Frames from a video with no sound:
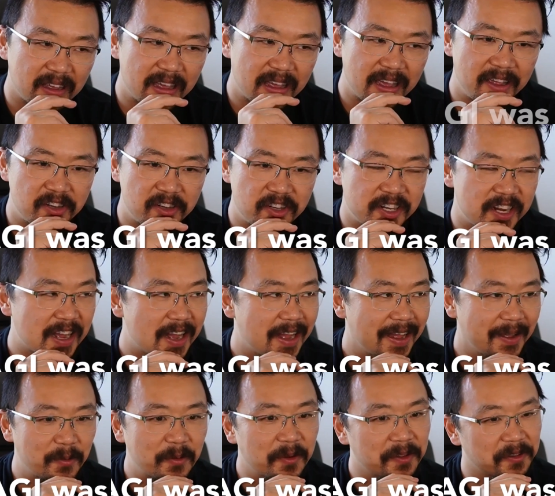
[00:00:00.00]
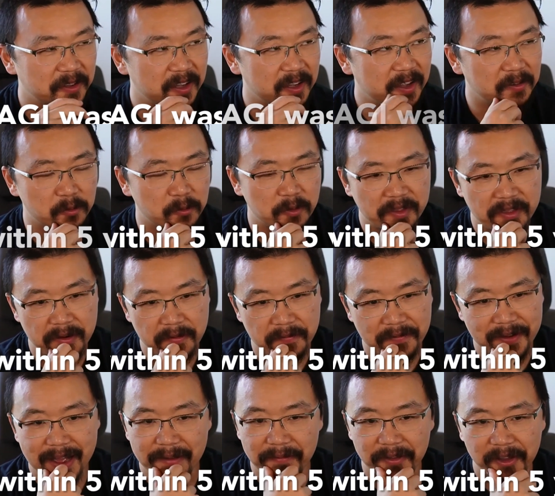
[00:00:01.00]
AGI is within
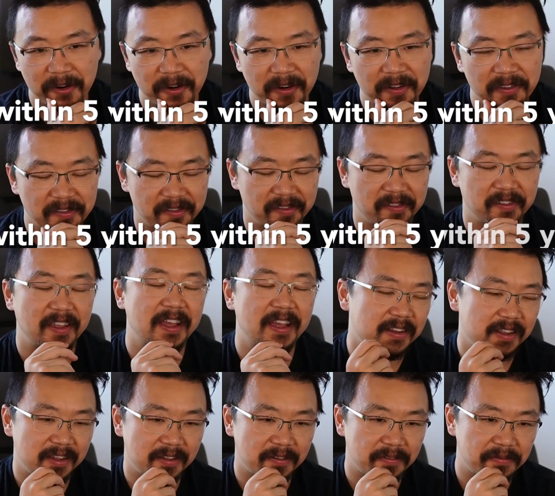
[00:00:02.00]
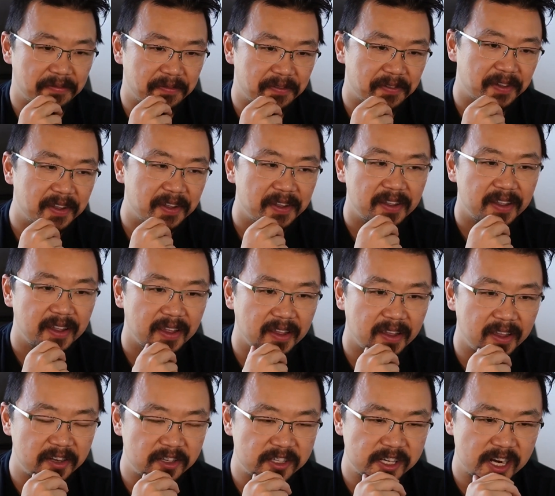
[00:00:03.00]
5 years. And if
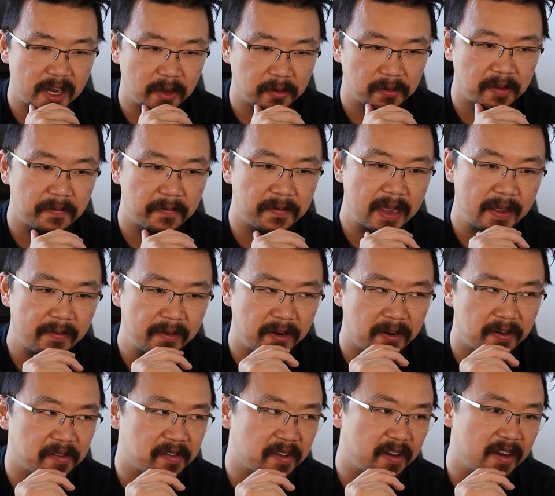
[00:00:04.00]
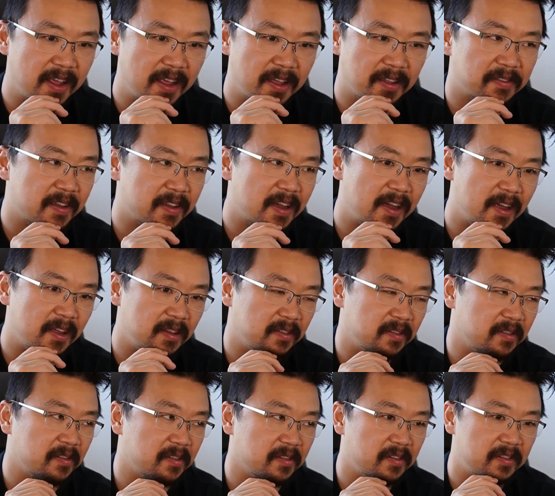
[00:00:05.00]
AGI is within 5 years, then ASI
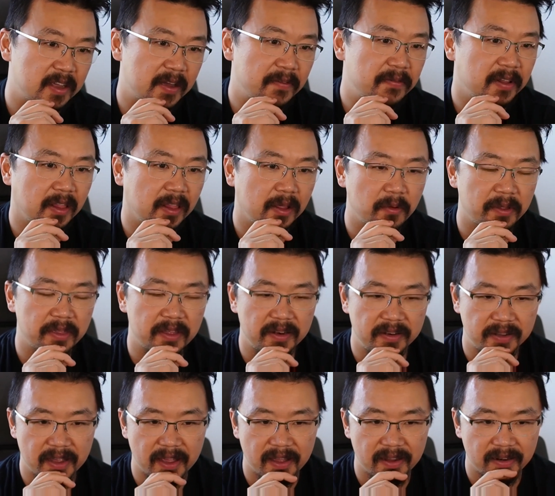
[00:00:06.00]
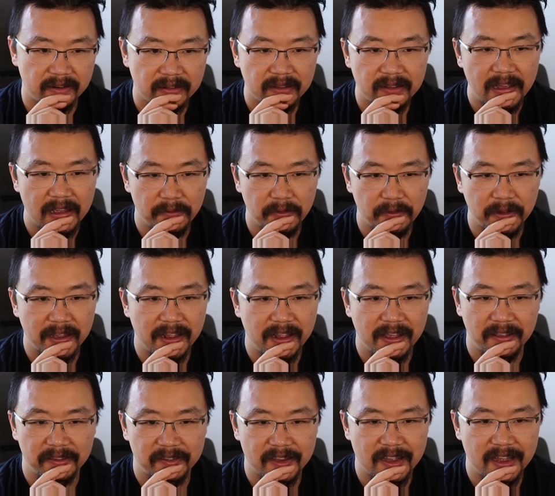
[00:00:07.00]
is definitely within 10. And if we get
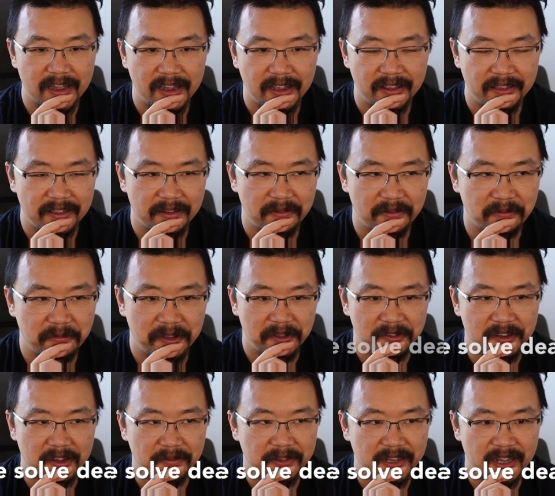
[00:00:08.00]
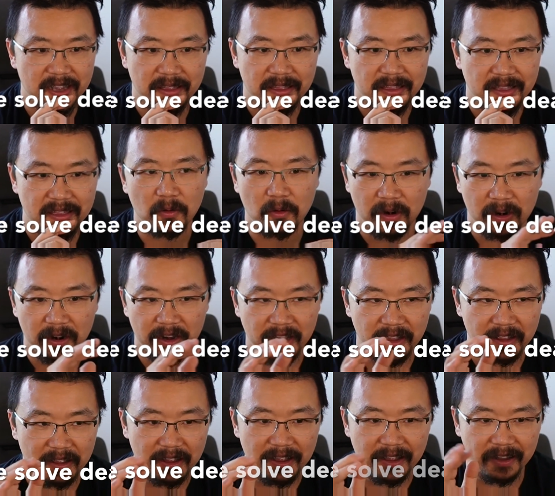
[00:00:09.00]
ASI, then we solve death. Or
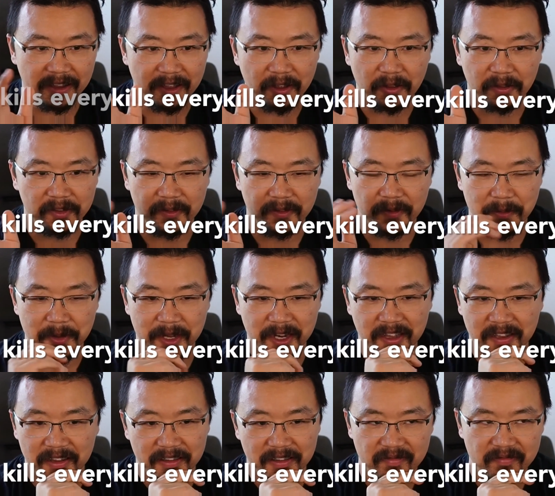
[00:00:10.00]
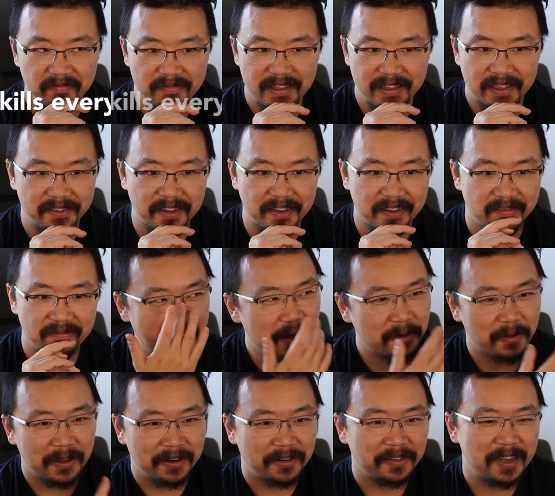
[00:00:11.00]
it kills everybody. That's it. I
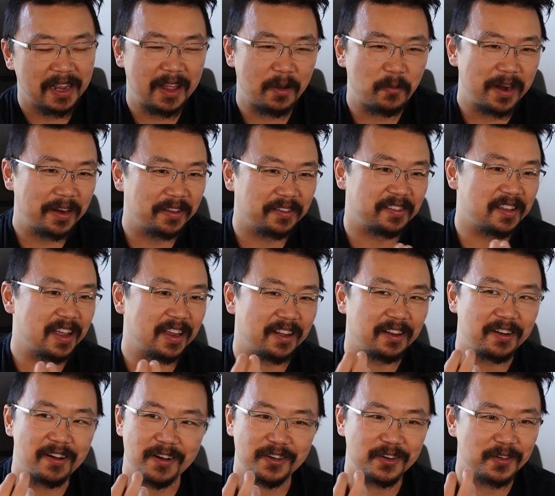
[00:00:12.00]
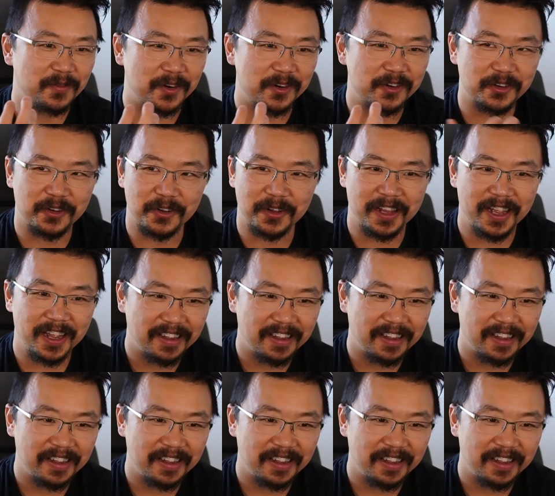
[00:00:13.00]
don't understand, like, why does like a controversial,